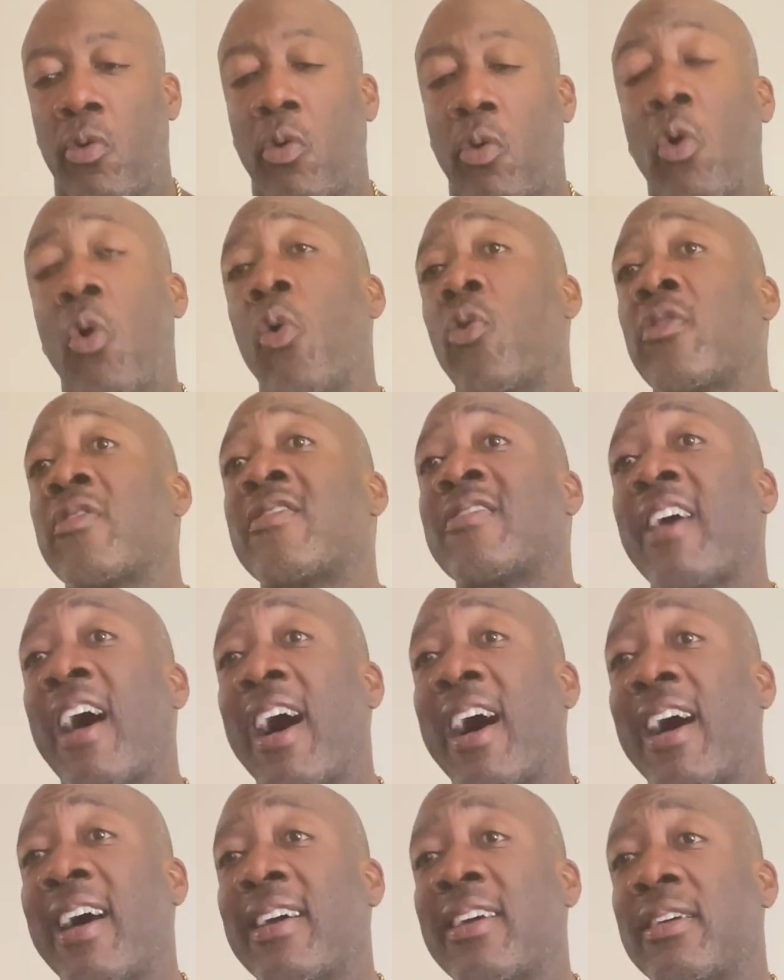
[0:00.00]
or a
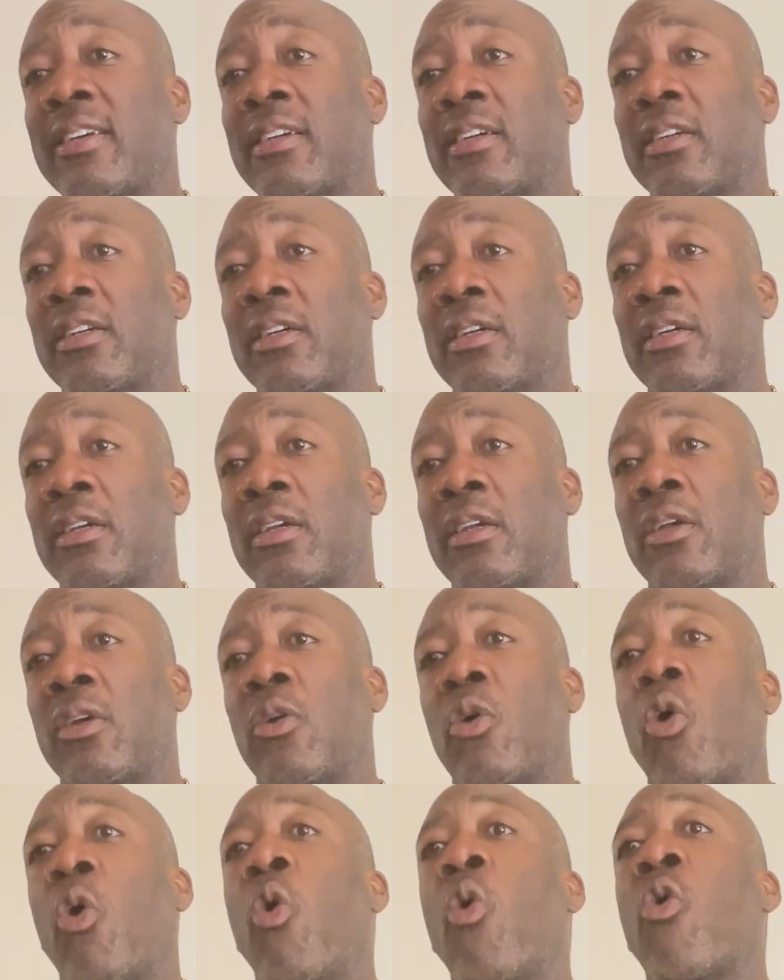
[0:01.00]
za
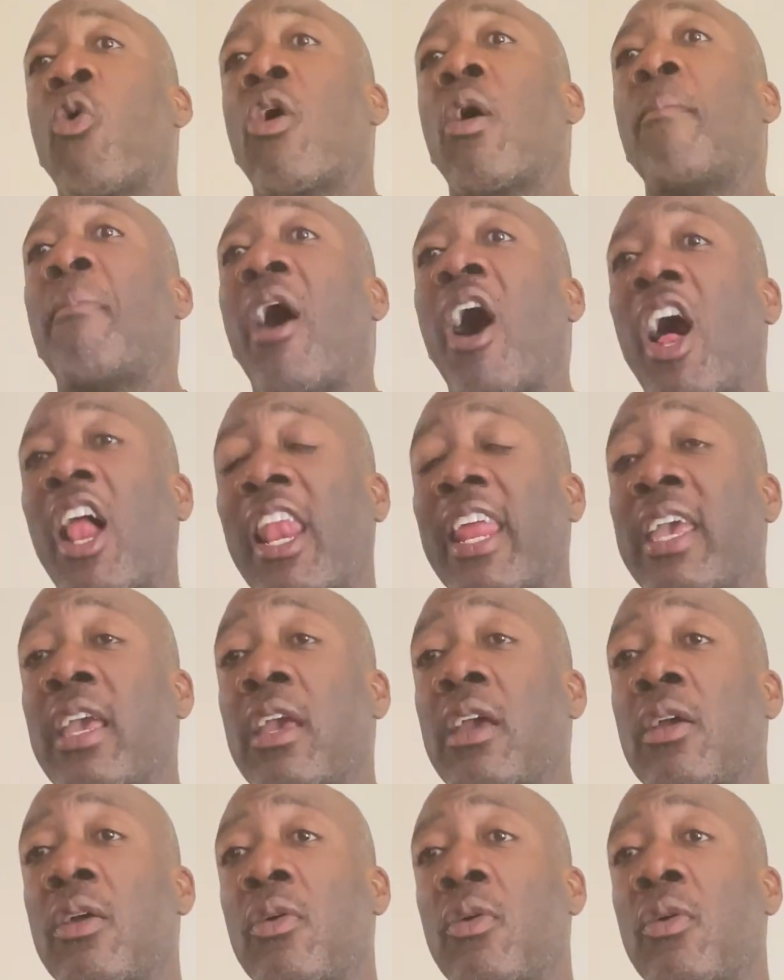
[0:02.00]
or a Molly